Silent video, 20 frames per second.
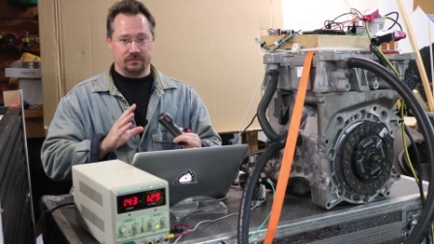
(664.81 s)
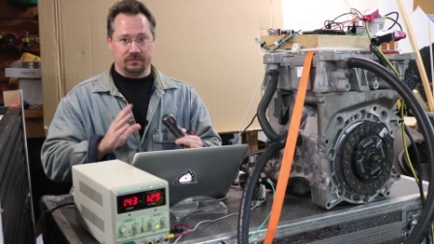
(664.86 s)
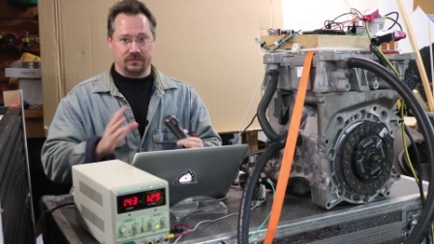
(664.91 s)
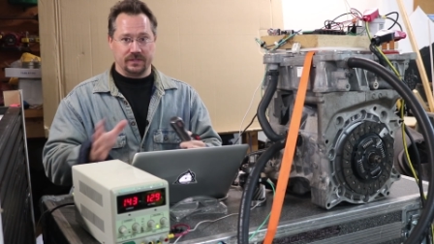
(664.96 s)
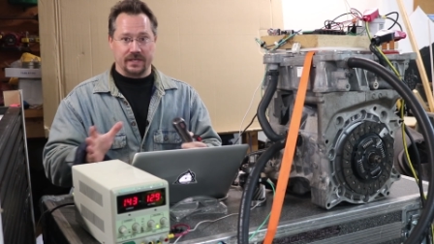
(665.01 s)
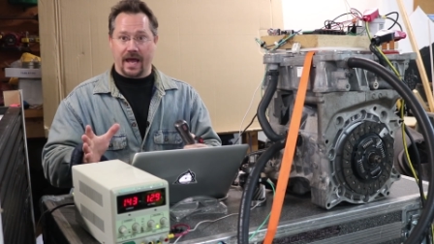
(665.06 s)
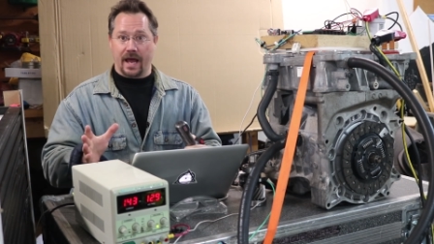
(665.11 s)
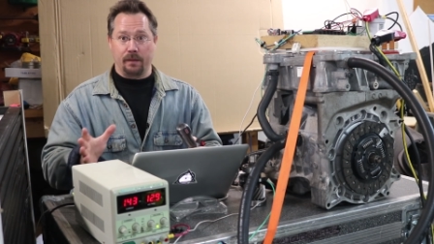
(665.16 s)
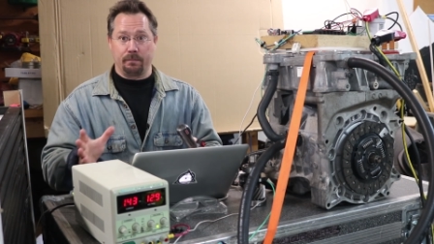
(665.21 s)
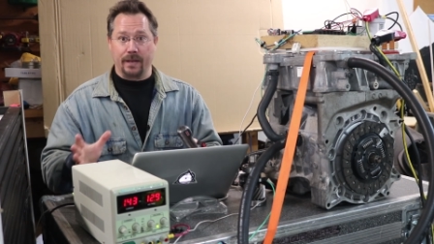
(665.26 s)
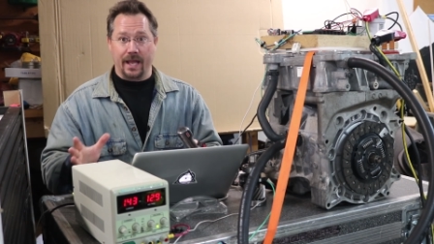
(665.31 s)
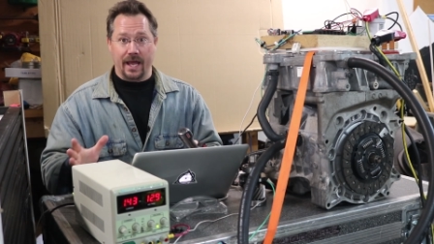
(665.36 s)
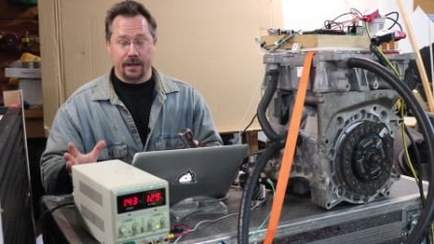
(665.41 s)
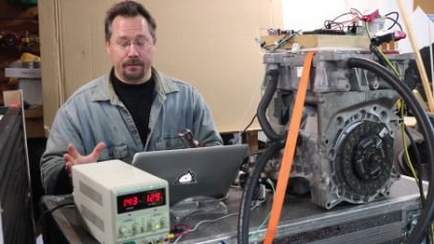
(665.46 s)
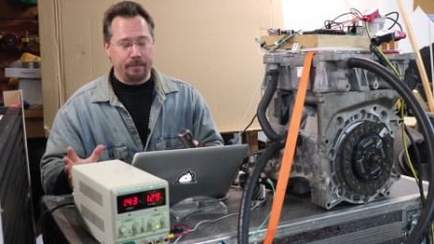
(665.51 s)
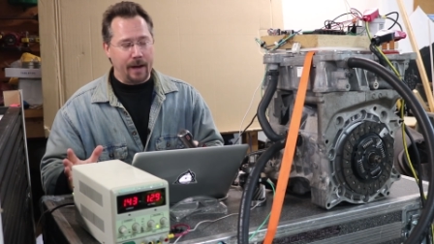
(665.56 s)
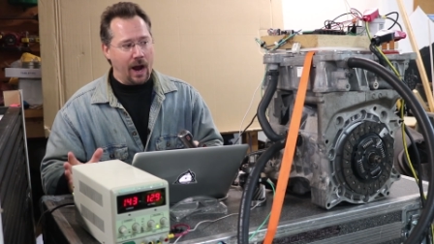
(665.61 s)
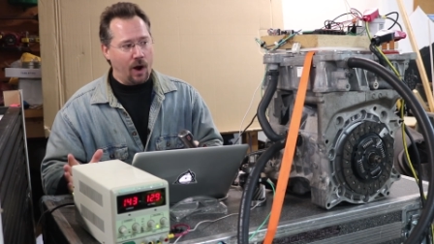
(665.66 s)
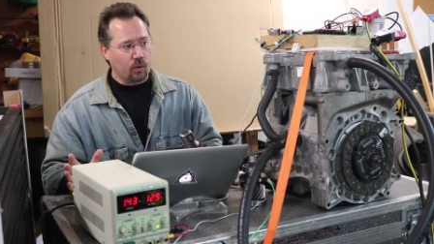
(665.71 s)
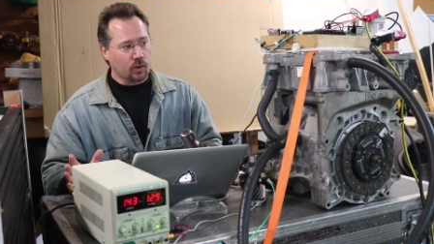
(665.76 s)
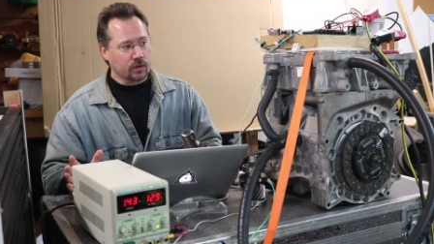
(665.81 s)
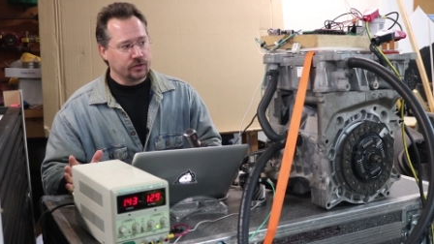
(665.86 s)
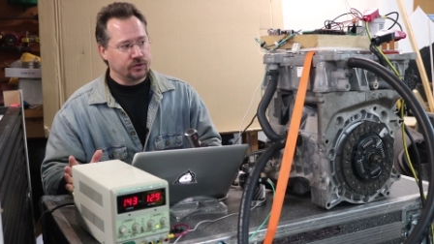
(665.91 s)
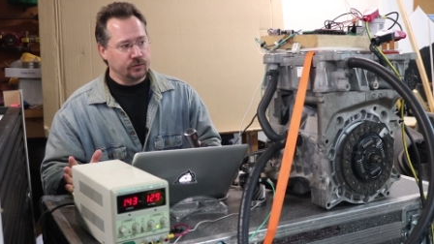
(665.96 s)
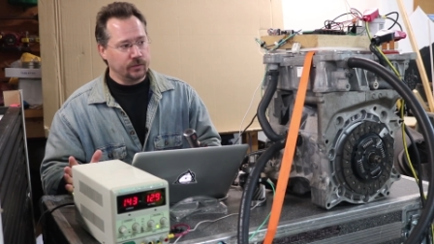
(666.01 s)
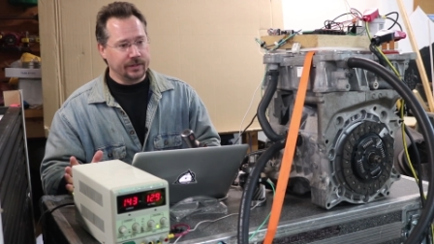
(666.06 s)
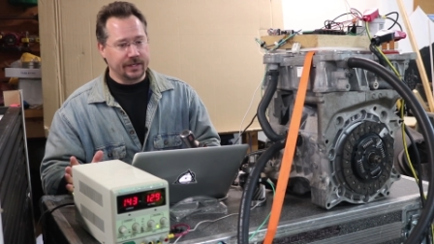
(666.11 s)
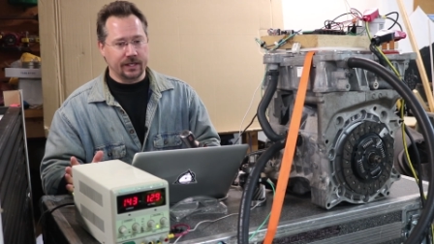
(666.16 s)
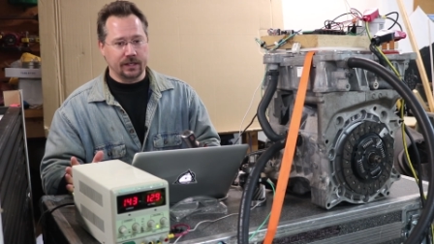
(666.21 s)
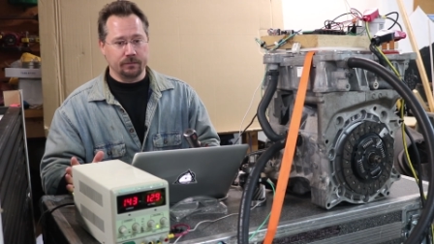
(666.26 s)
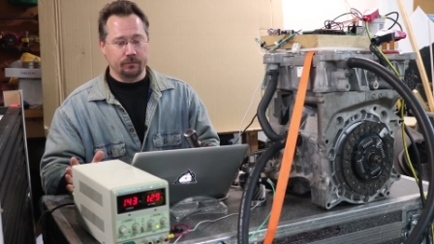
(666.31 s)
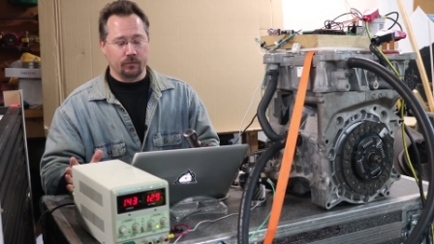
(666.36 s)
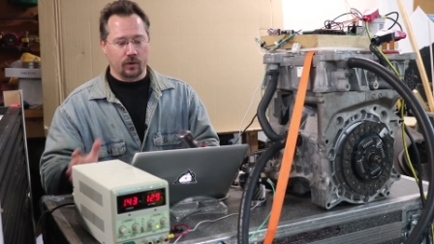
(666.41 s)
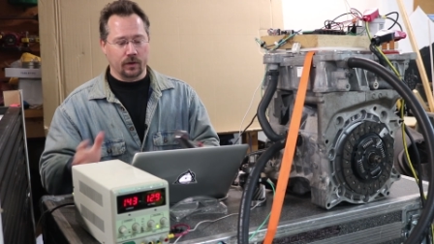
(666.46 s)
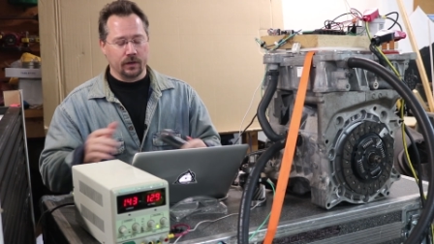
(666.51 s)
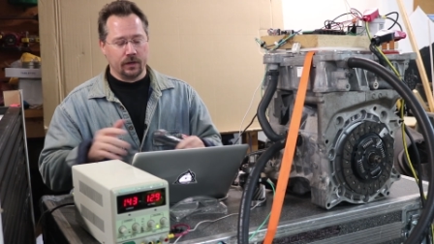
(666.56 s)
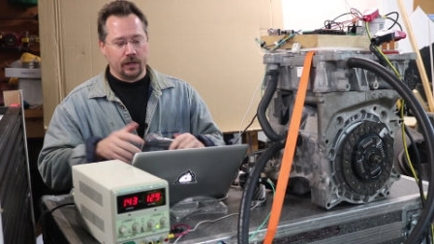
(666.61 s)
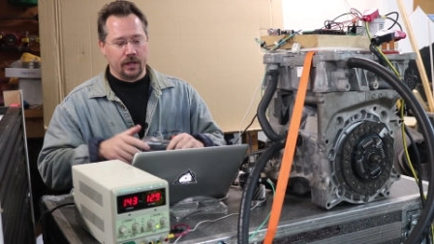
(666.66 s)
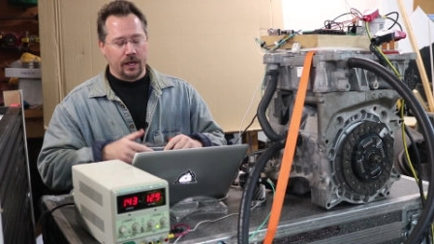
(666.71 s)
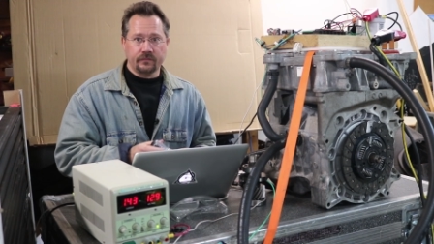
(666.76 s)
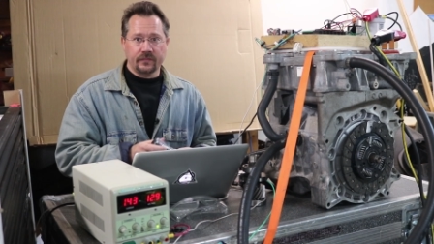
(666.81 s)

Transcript: not applying power to it anymore.